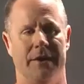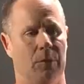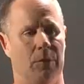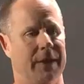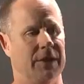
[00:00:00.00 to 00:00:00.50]

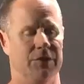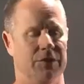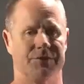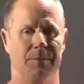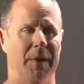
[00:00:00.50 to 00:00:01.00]
that we can
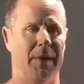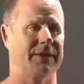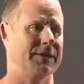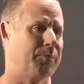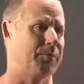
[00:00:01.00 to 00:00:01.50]
use to
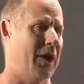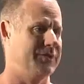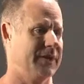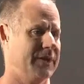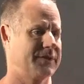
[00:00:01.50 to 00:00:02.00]
pick these
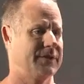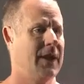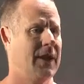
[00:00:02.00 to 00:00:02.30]
projects.